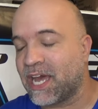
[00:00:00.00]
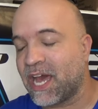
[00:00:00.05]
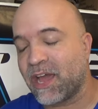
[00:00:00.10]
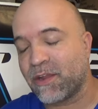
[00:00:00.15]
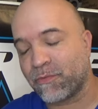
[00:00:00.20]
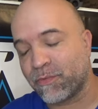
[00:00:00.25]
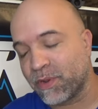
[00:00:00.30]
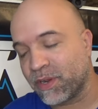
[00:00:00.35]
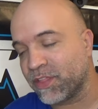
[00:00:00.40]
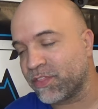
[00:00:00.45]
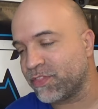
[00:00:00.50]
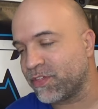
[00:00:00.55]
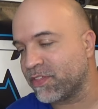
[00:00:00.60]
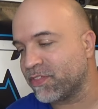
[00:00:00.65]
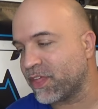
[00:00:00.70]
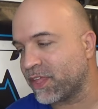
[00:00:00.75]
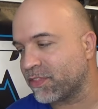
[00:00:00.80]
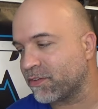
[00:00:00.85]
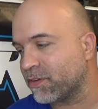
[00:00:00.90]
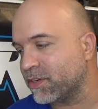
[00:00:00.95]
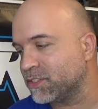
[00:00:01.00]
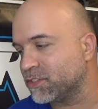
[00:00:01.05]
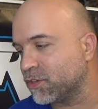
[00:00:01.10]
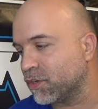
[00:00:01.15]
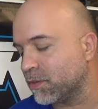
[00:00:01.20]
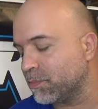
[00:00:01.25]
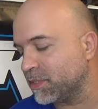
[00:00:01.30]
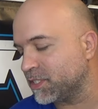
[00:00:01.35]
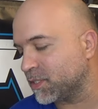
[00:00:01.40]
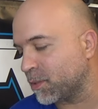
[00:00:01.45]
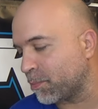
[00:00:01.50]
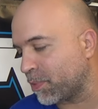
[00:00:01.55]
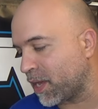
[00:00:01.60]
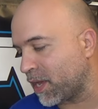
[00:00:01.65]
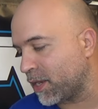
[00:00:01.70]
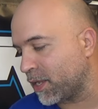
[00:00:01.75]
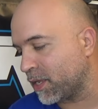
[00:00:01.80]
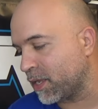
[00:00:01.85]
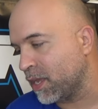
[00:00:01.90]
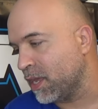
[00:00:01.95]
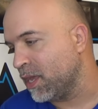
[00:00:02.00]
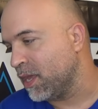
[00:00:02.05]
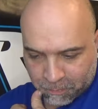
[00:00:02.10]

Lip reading: I really think that there is going to be some binding.